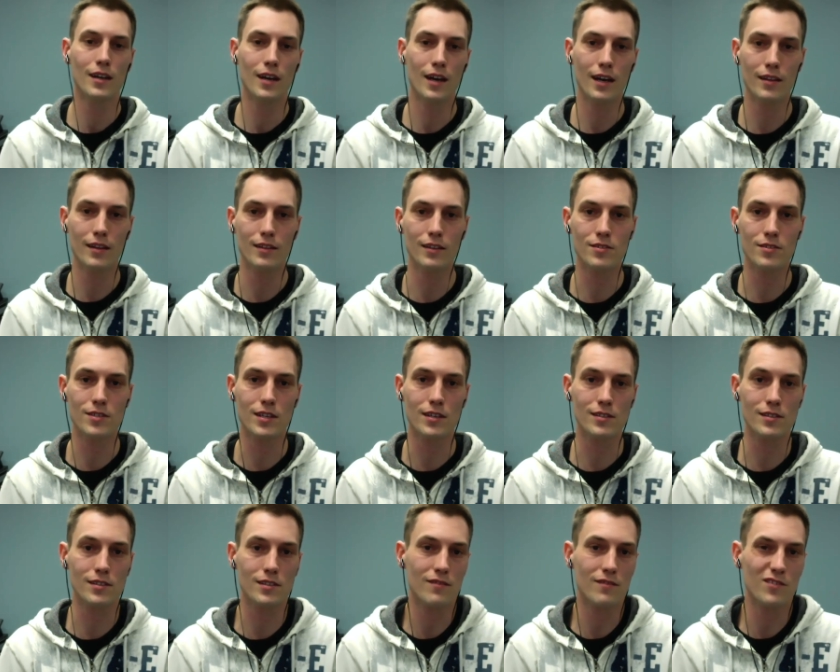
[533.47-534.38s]
on their
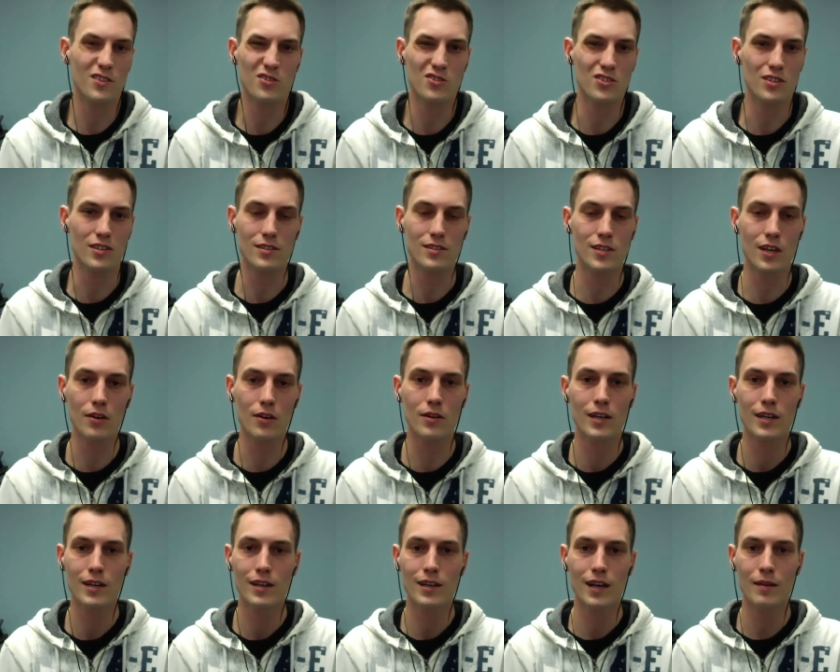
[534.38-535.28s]
sales in the future. So,
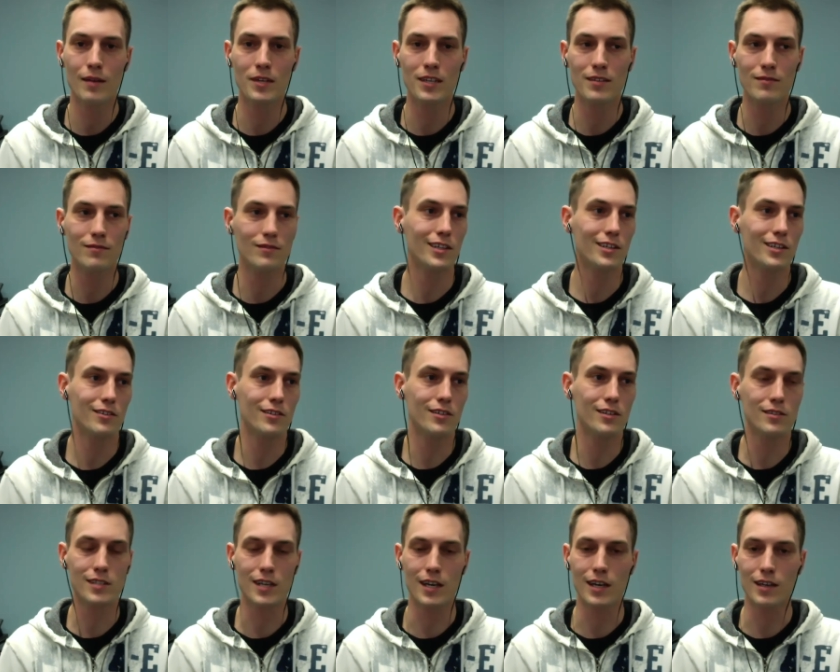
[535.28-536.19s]
I mean, literally,
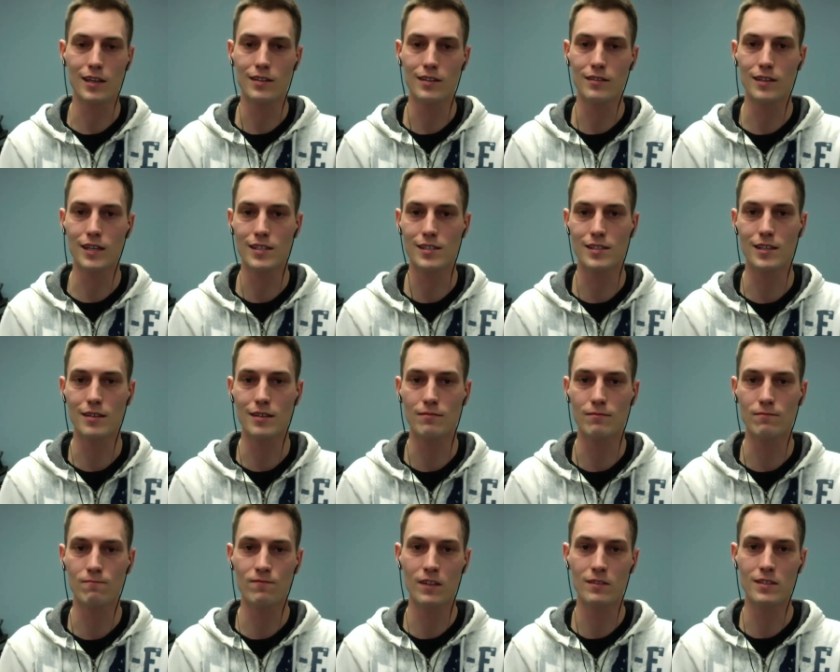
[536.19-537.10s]
you're talking less
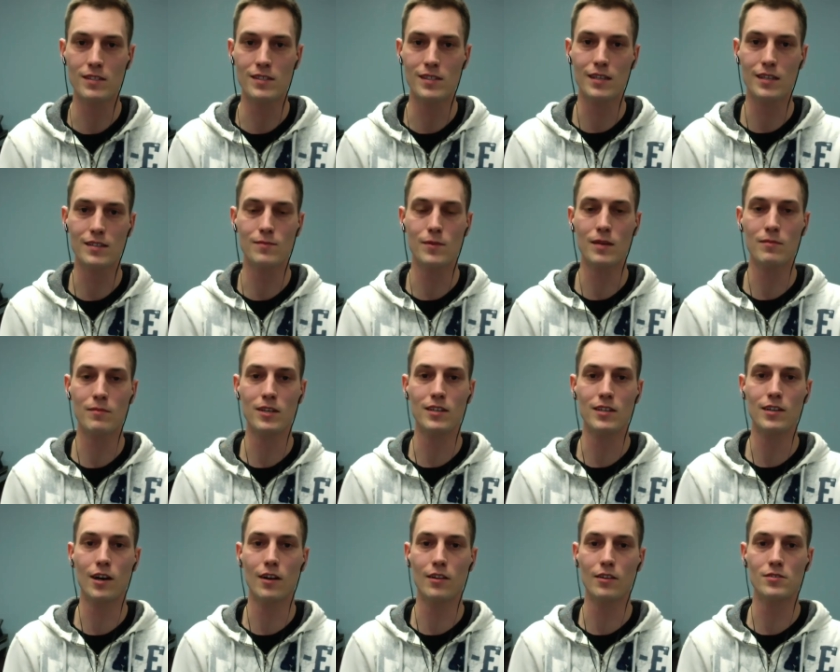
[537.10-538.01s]
than 50 cents, maybe a
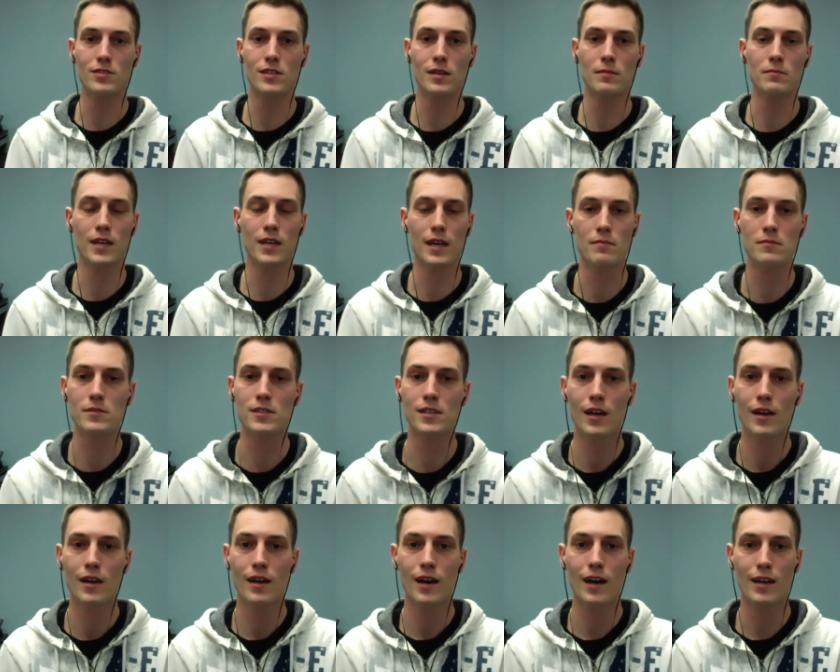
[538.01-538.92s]
dollar sometimes
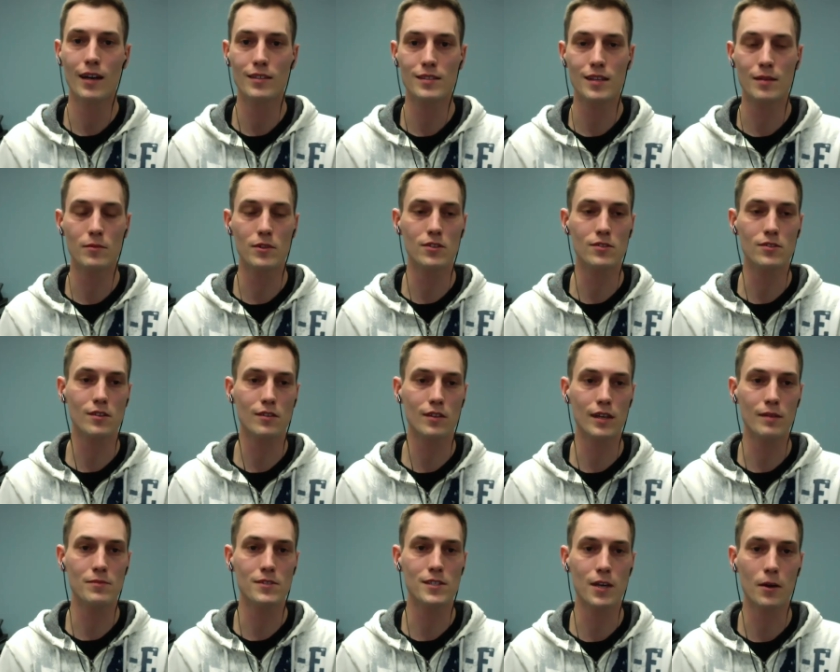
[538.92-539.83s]
on some of those
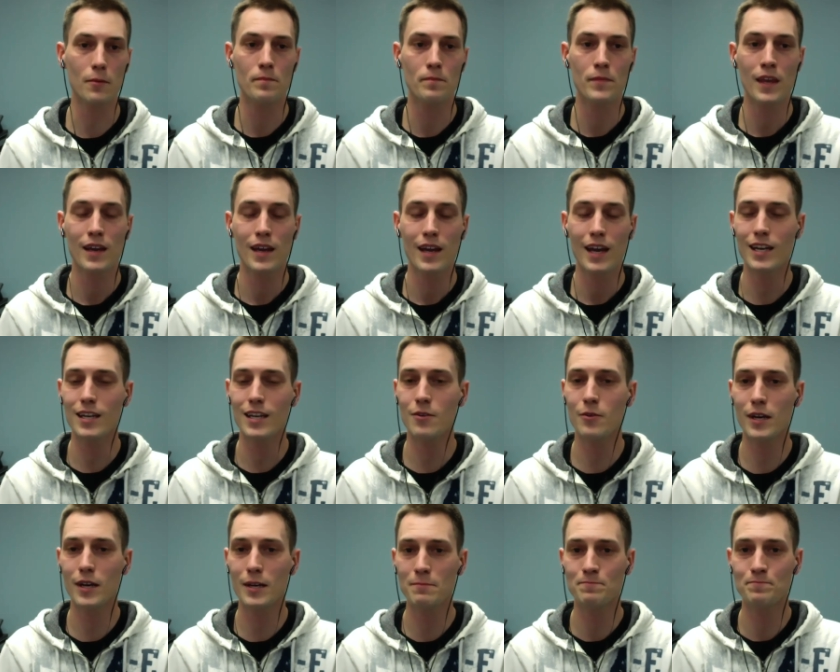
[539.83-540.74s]
clips. So
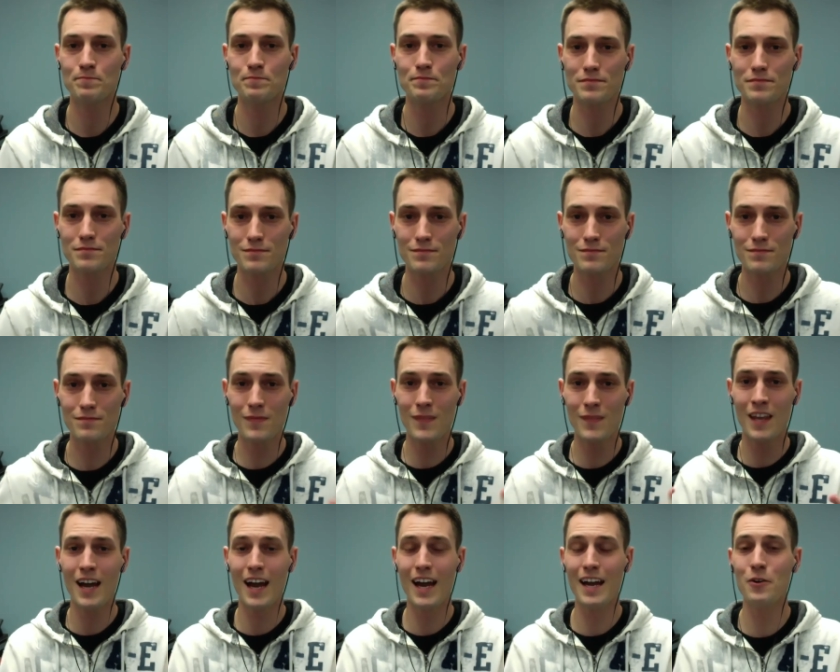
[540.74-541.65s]
anyway,
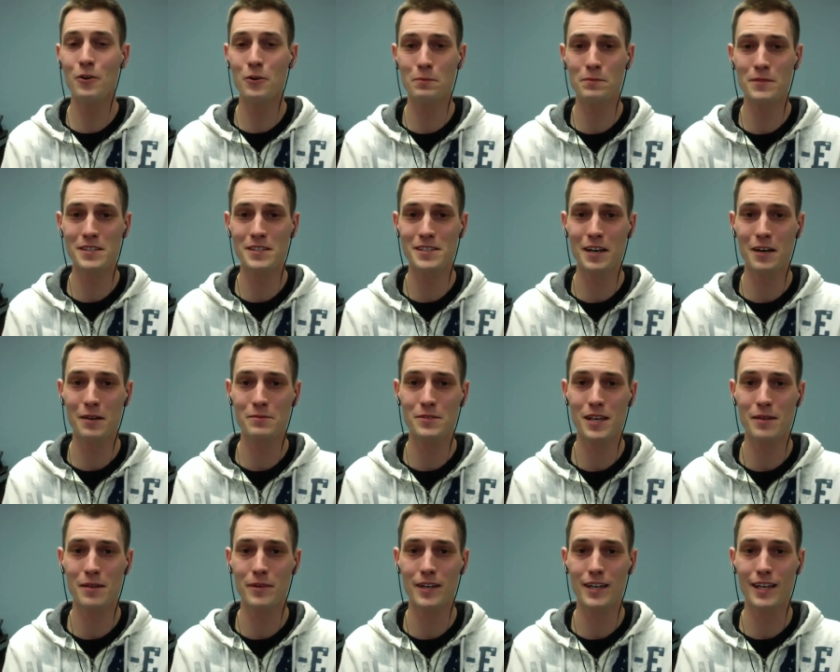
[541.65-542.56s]
I hope this helps
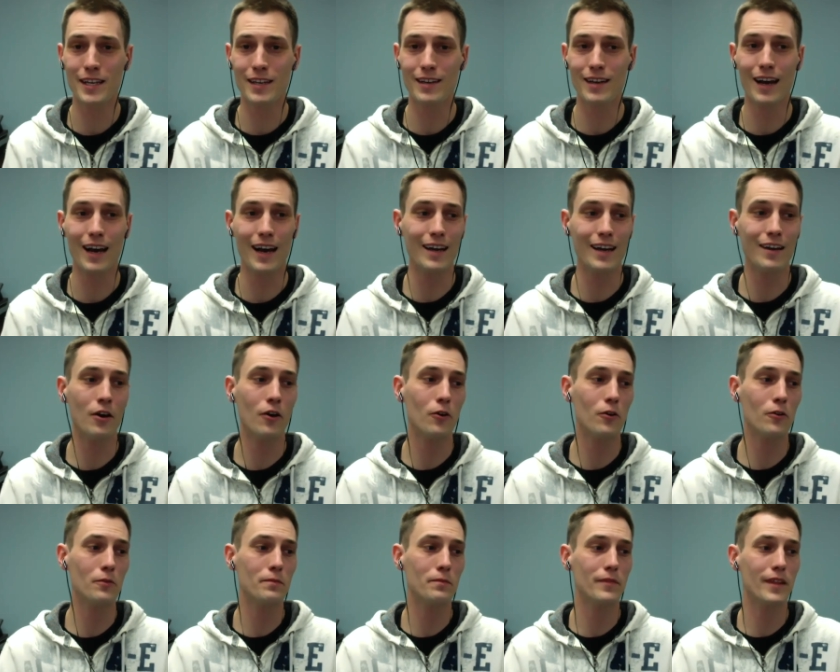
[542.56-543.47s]
somebody. I
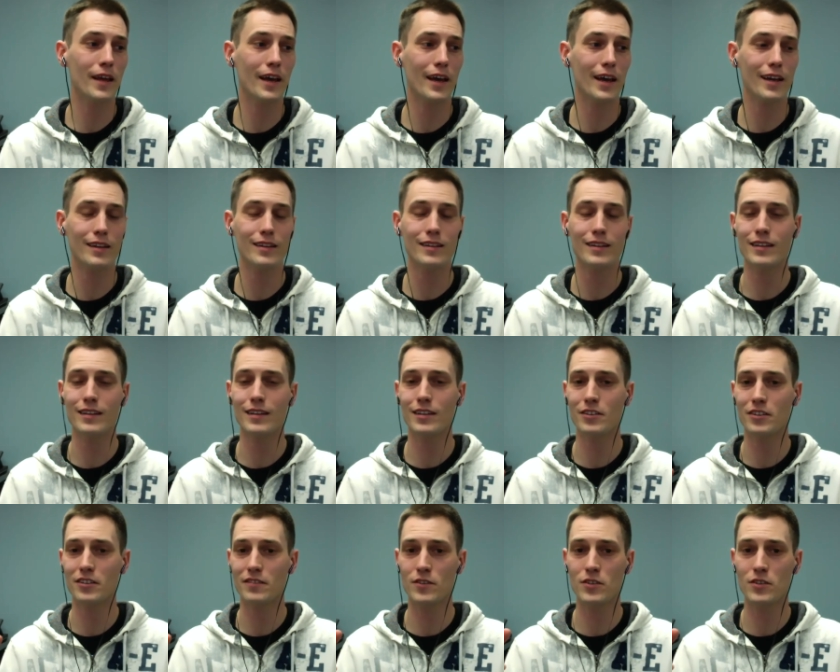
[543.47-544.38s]
hope that, if